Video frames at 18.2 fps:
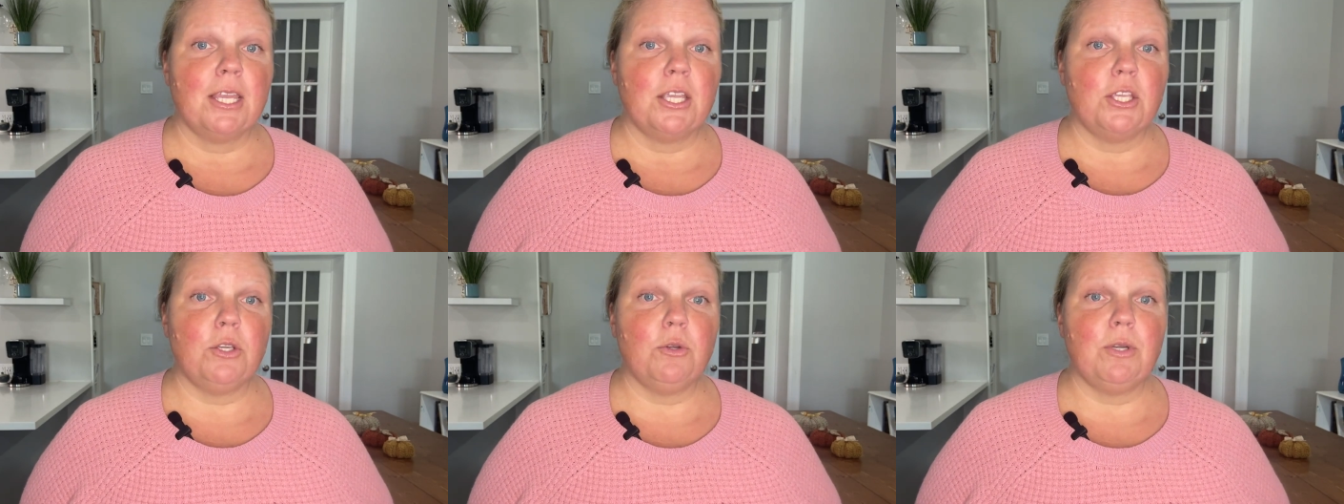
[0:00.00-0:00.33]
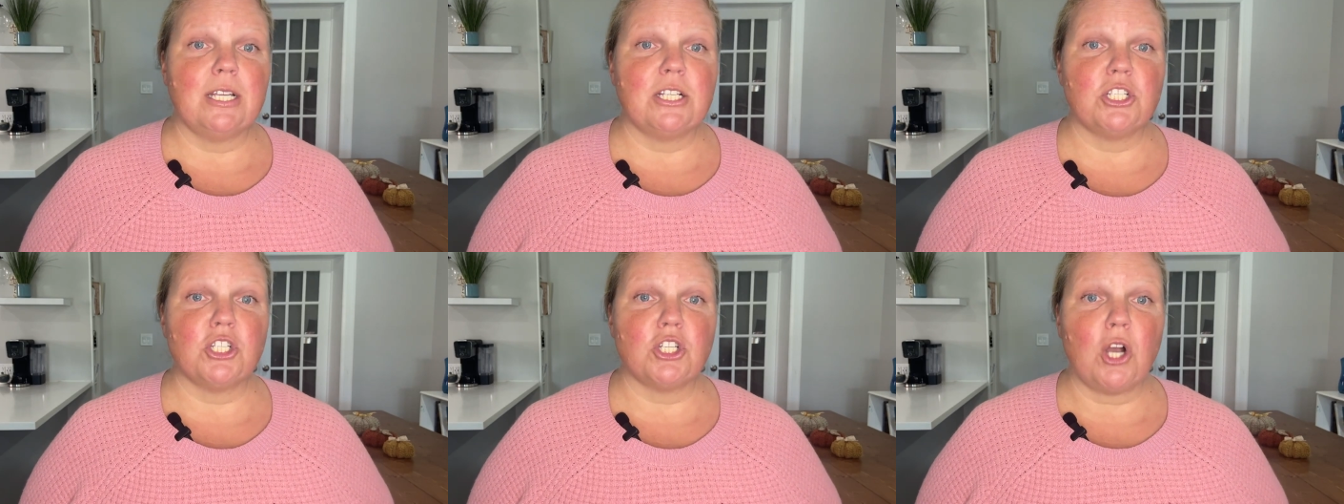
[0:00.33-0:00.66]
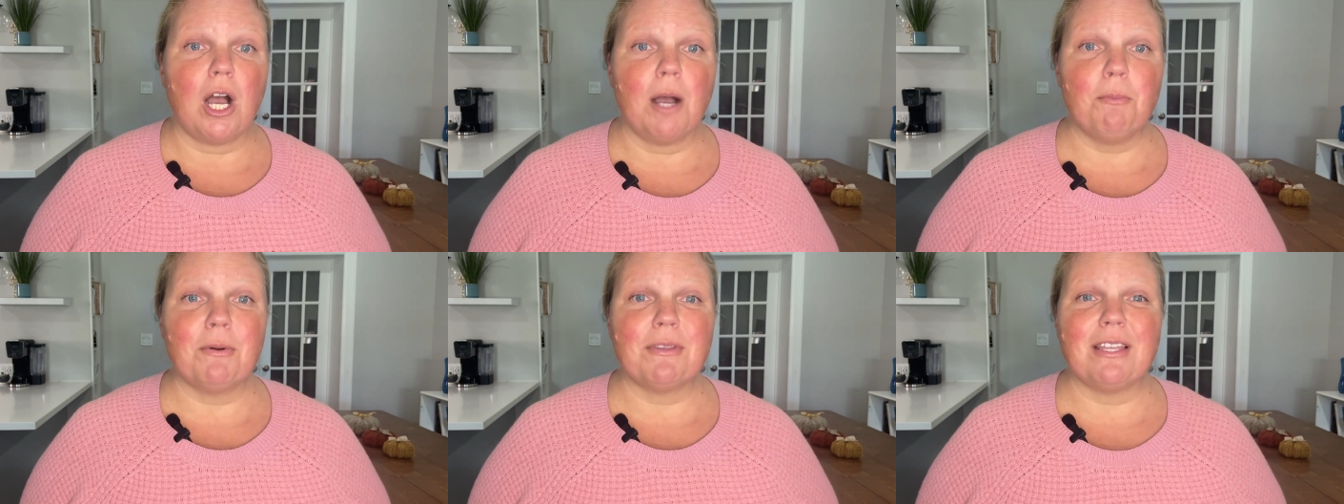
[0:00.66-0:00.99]
You can
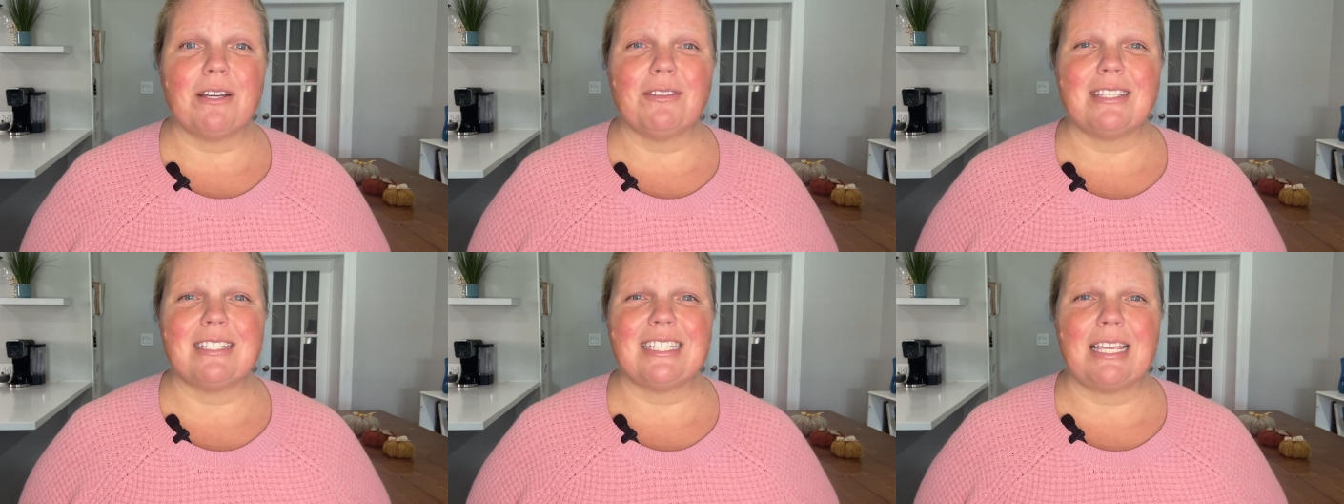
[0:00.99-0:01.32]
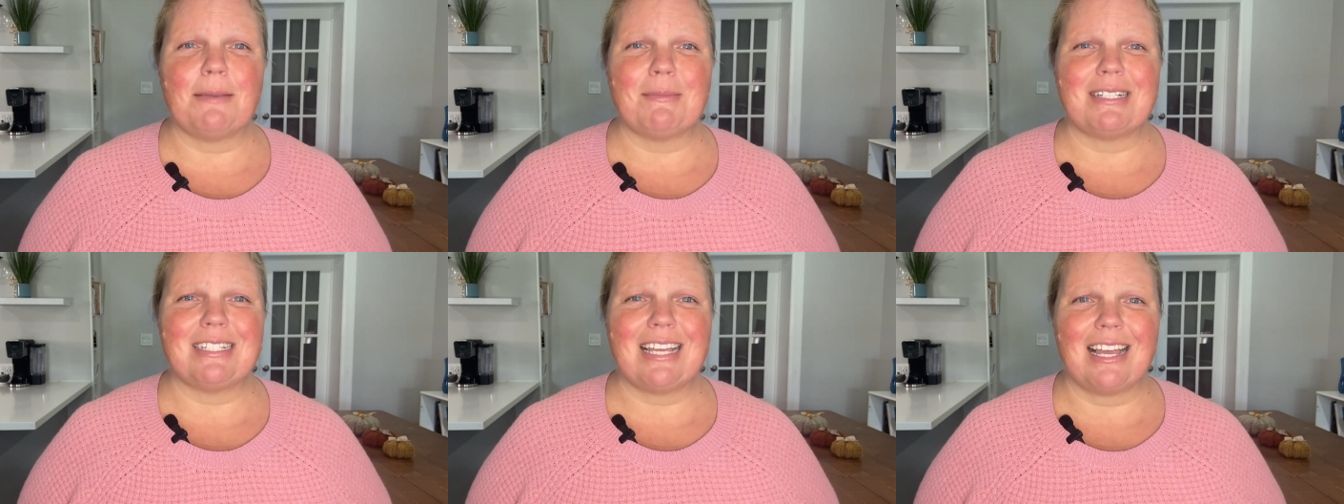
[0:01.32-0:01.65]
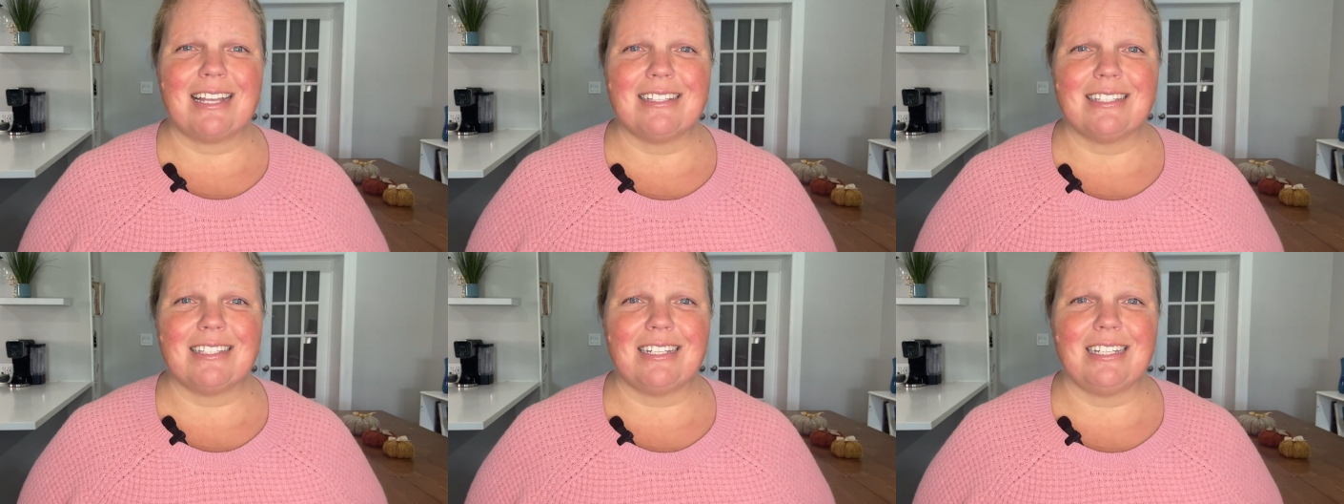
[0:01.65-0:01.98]
shop without the same
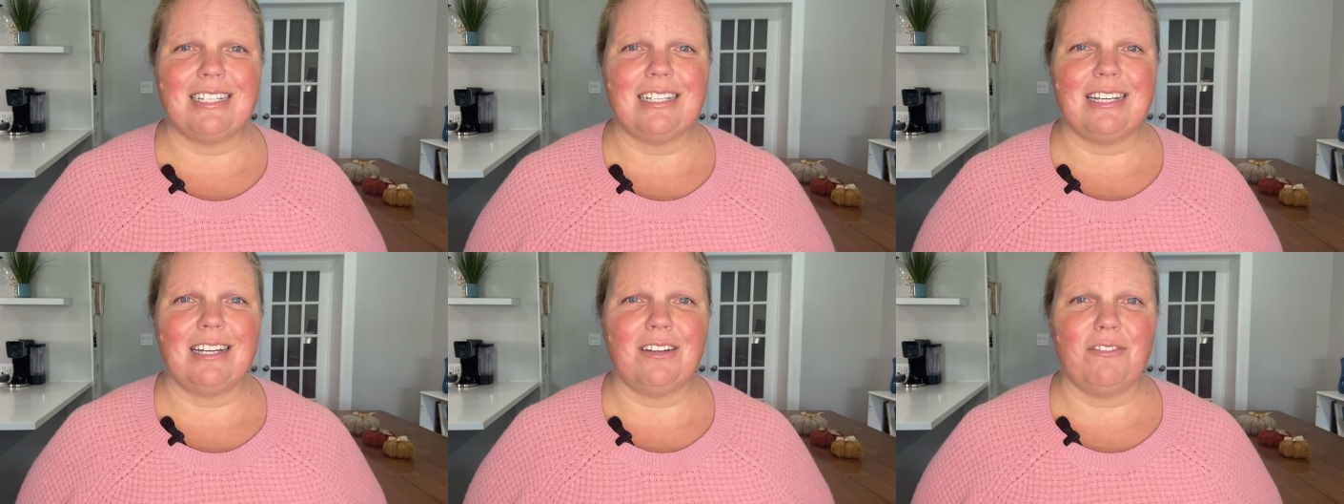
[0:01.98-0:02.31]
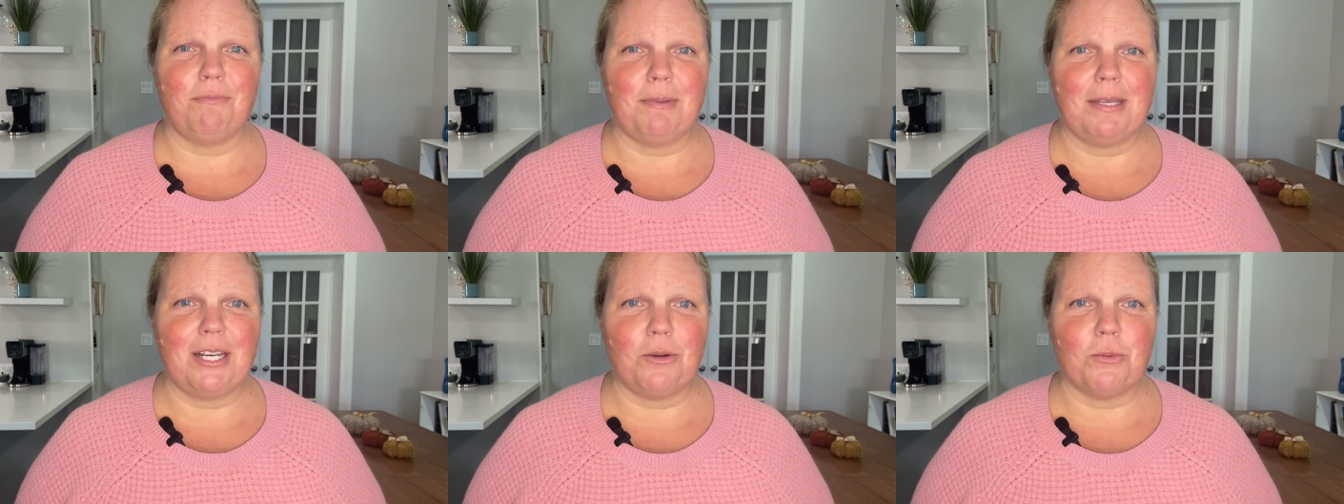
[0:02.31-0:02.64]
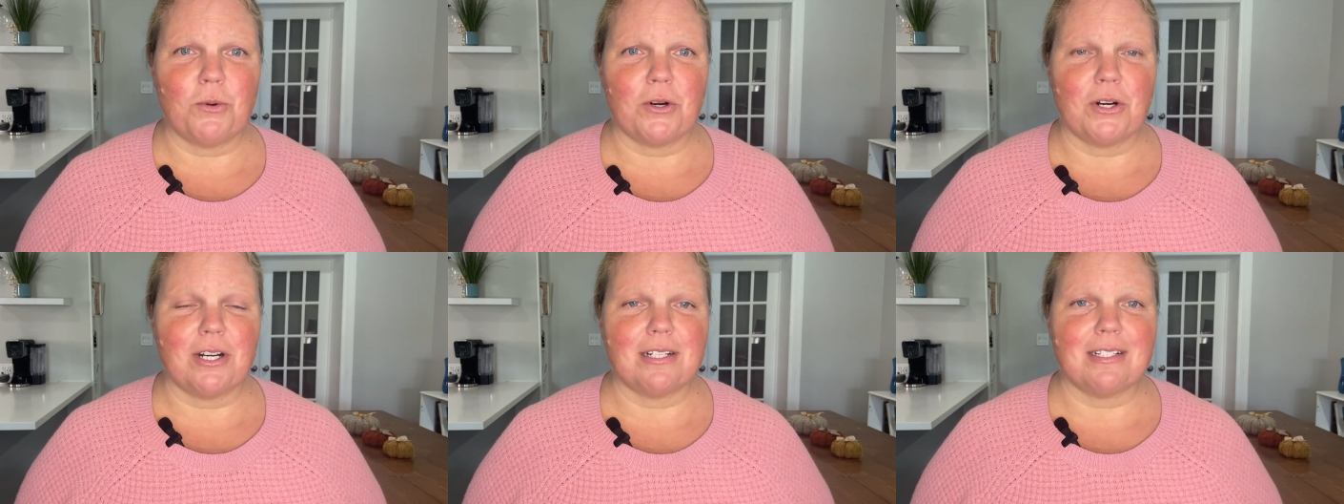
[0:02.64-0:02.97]
intensity of bidding
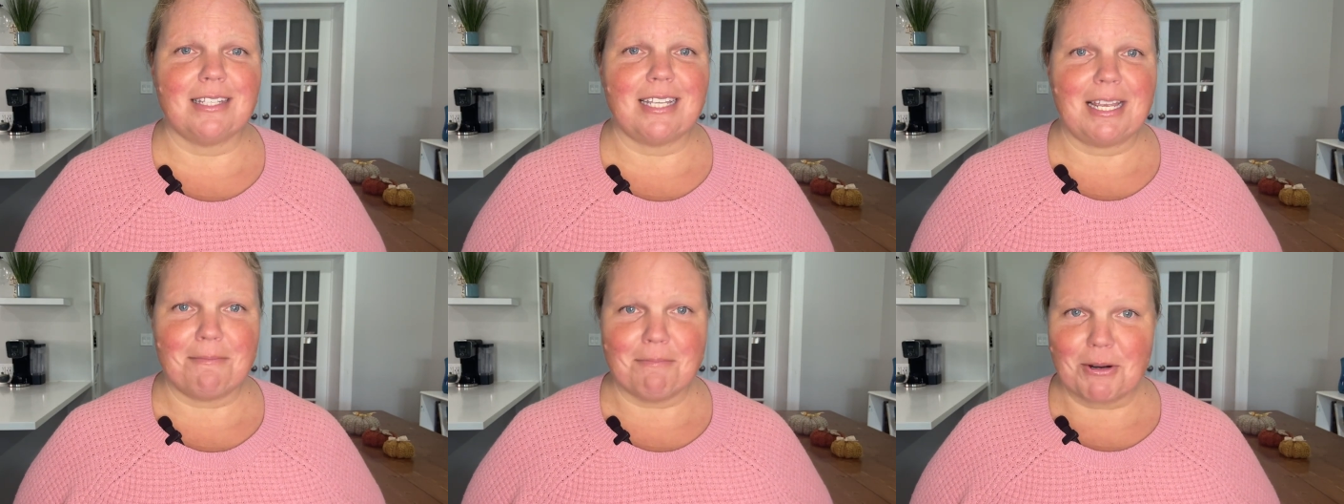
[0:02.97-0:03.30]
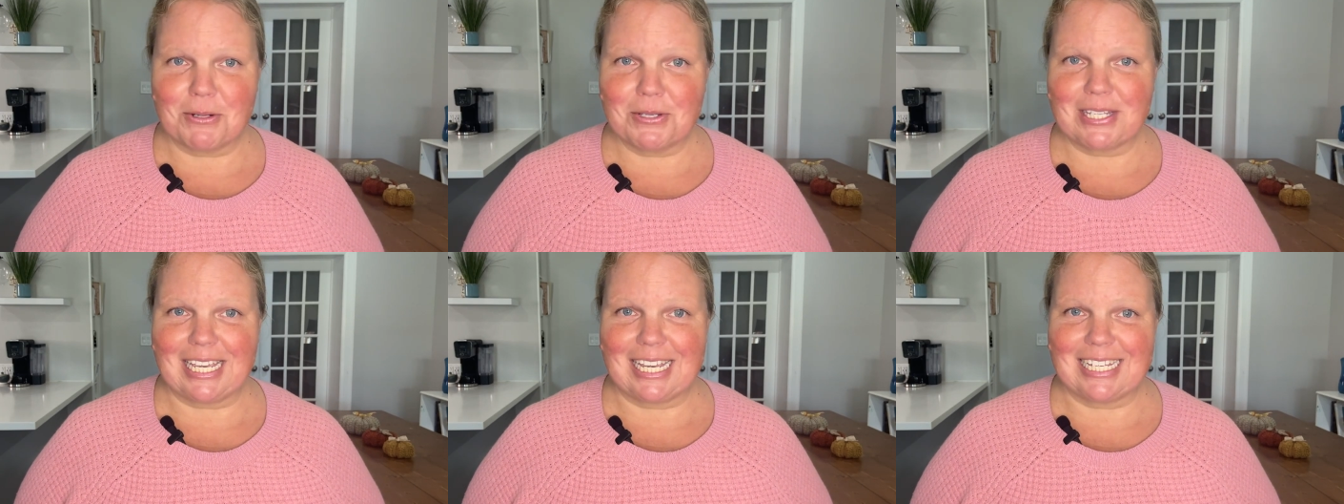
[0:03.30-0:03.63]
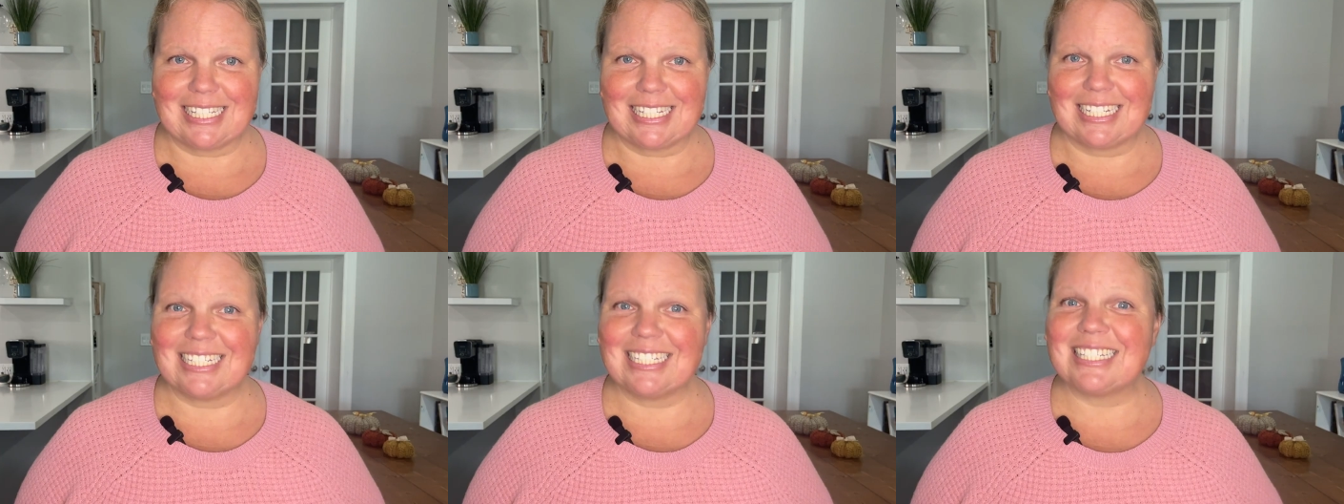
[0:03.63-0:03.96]
wars in most
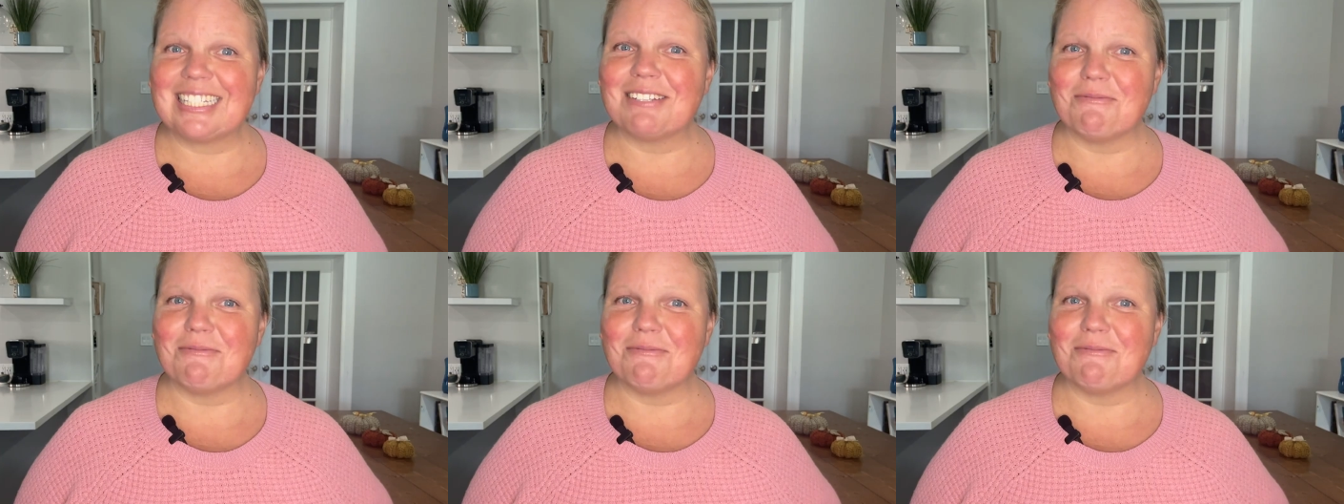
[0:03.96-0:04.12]
cases,